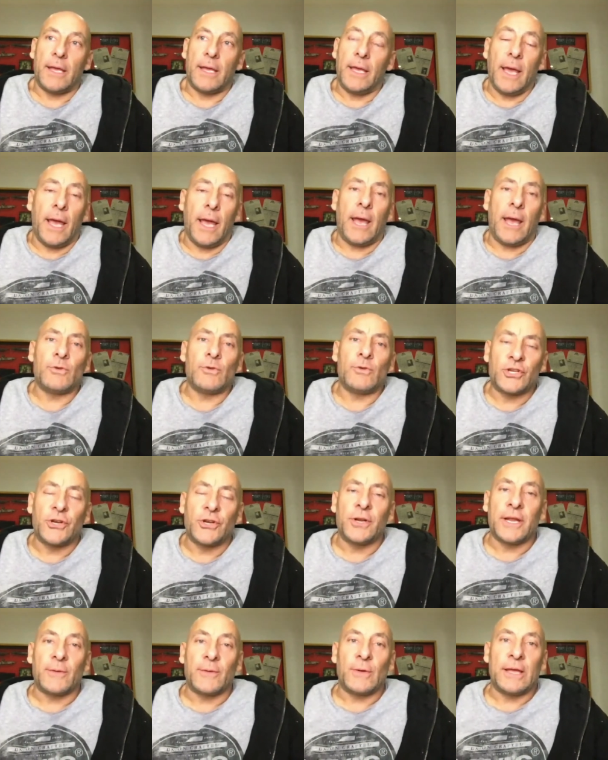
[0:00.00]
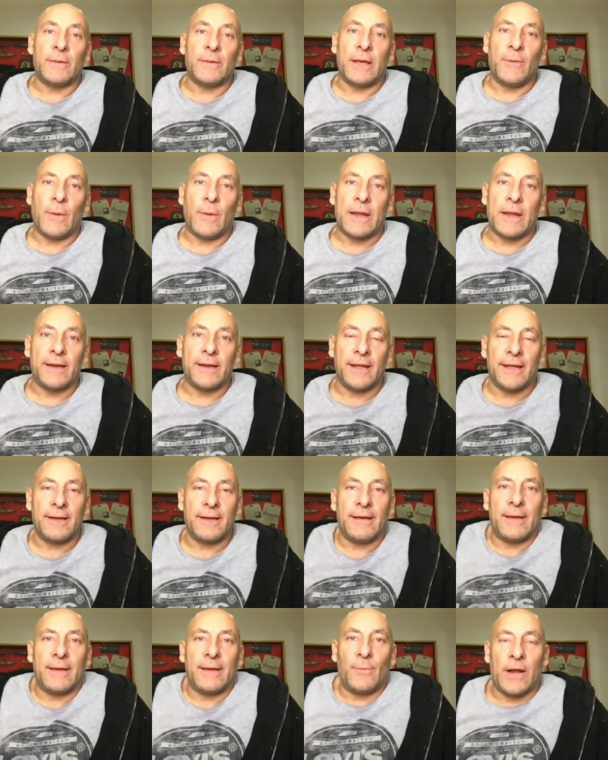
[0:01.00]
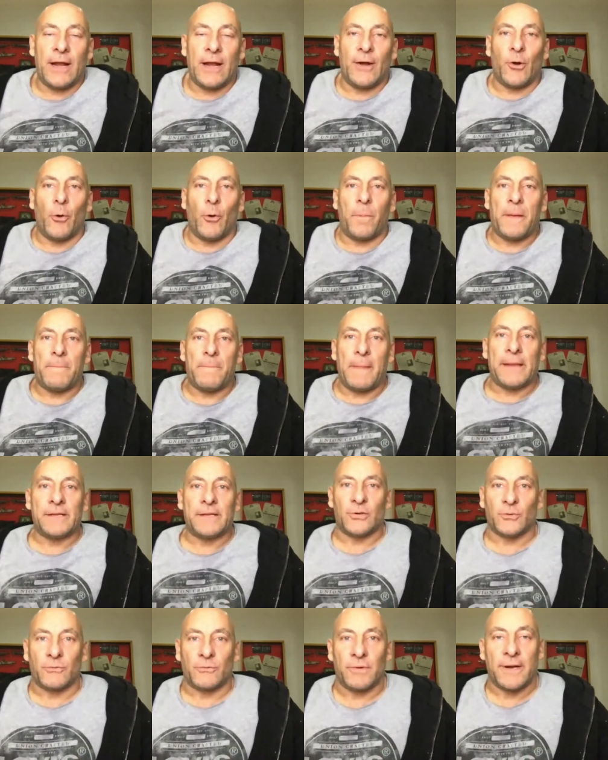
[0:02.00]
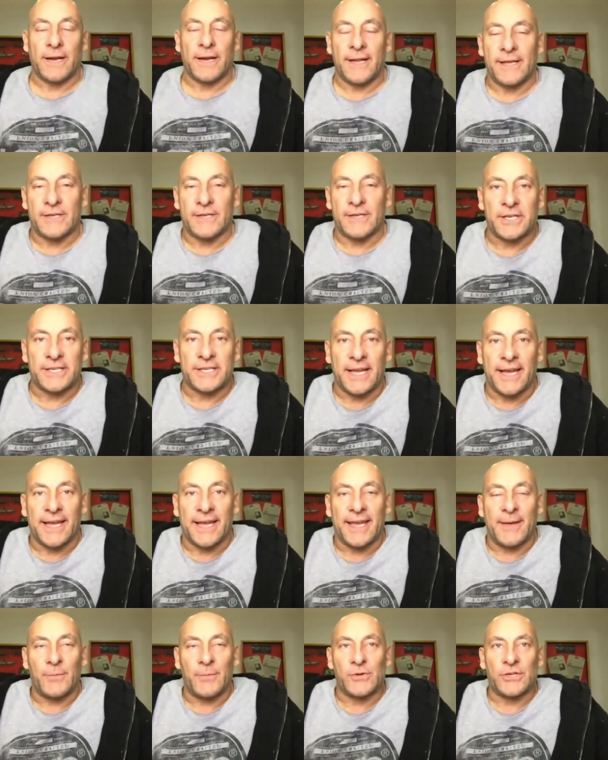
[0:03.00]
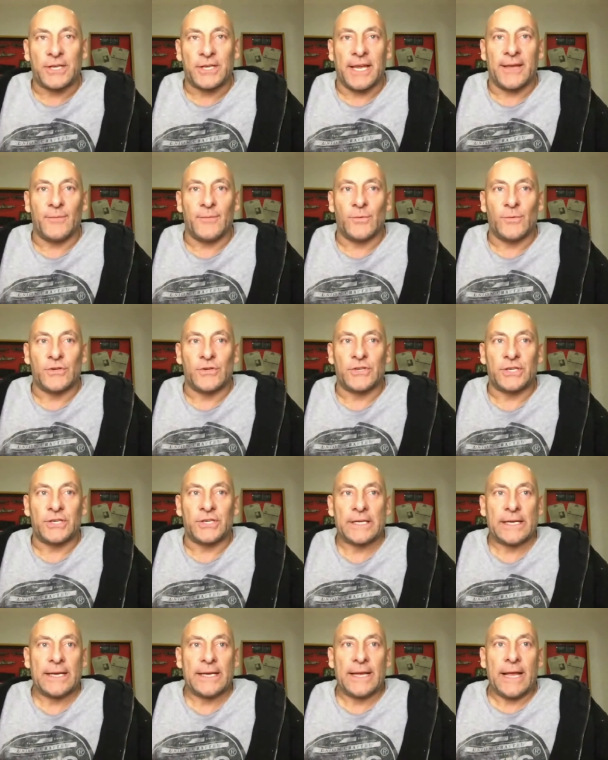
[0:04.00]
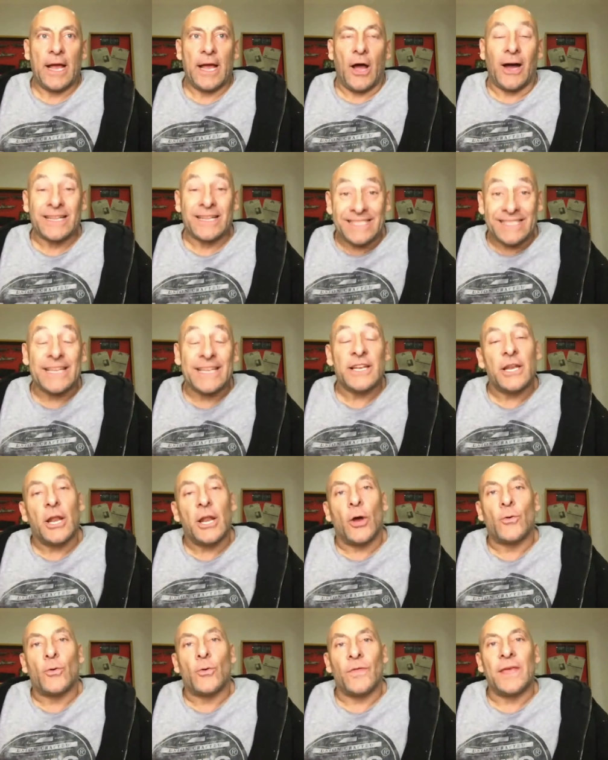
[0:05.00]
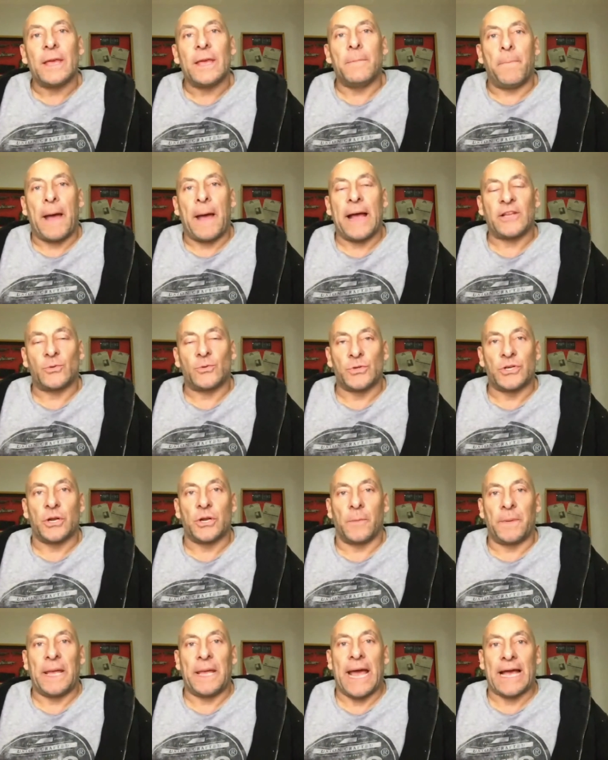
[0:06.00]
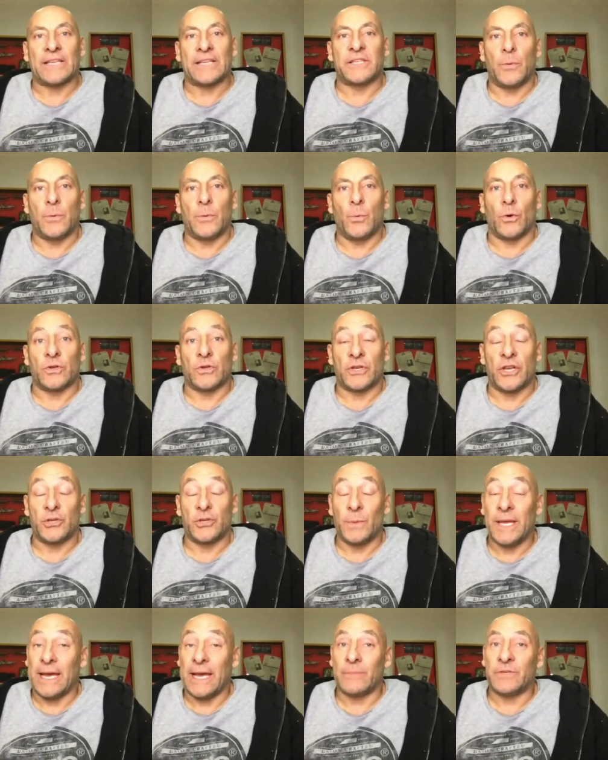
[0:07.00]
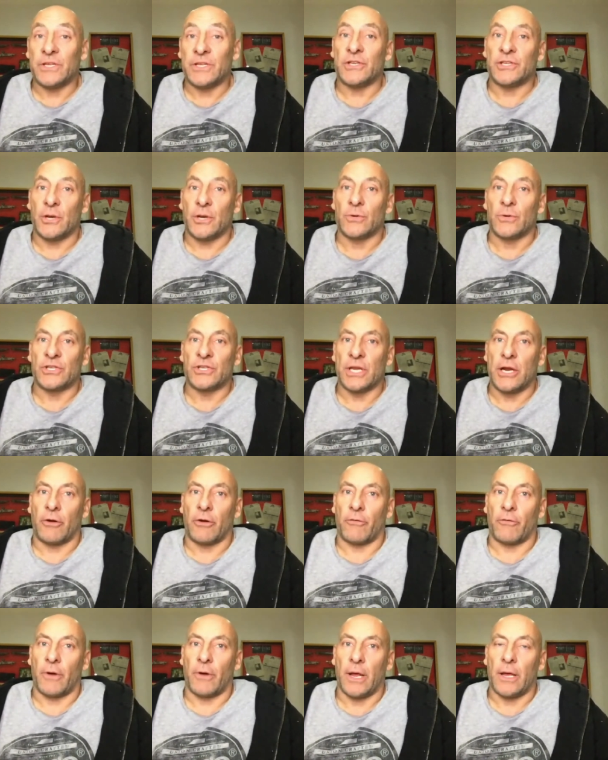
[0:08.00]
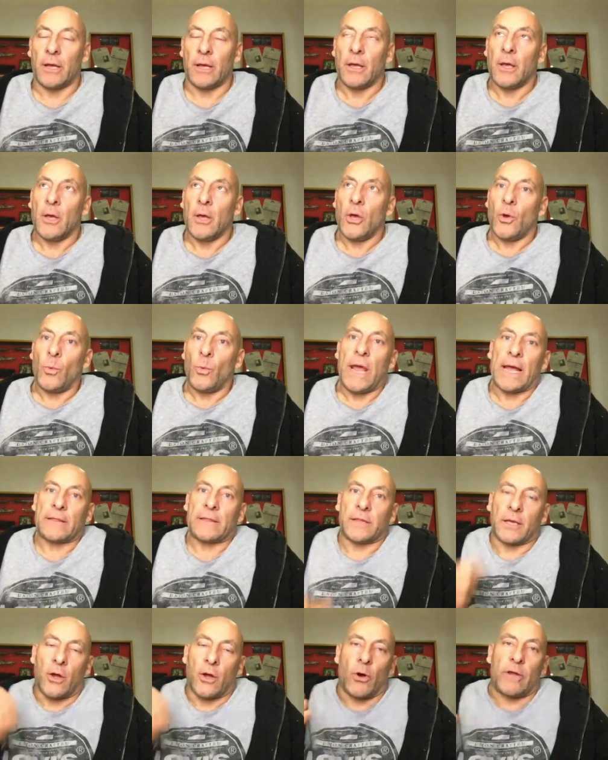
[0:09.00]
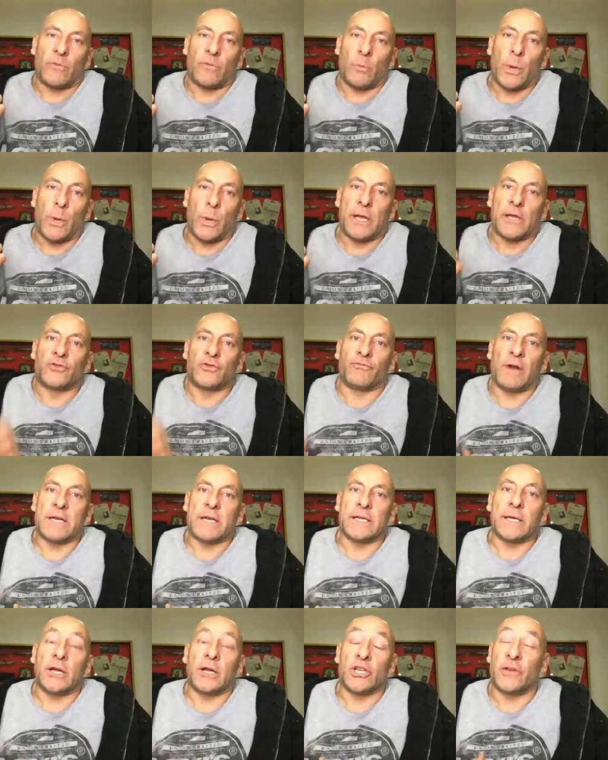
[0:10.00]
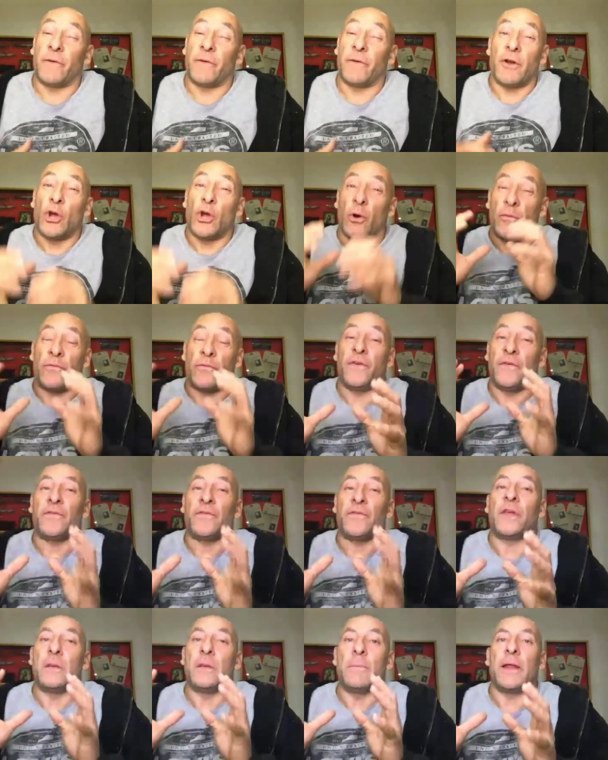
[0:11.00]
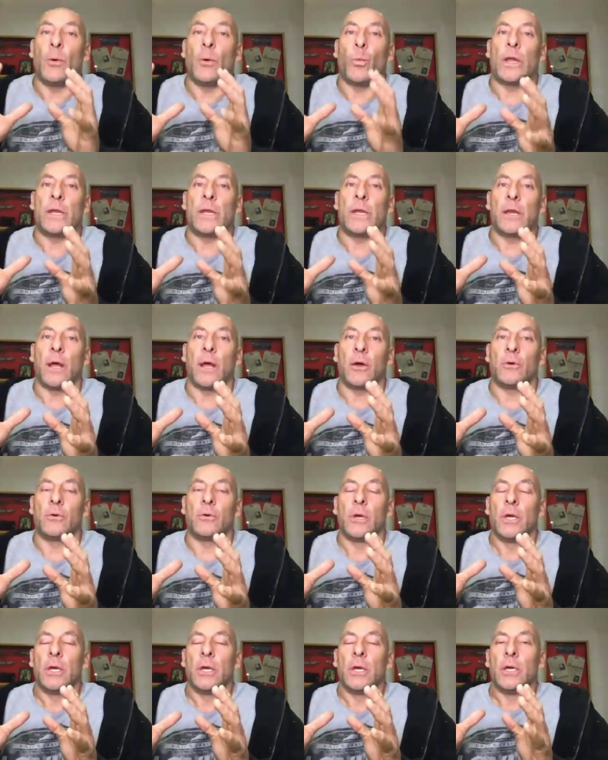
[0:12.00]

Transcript: yeah, it was good. It went a little bit mental, really. As I say, it was. I didn't know the impact was going to be as it was, because we kept it so secret. We had the guy in the wings ready, because you've only got a 15-minute window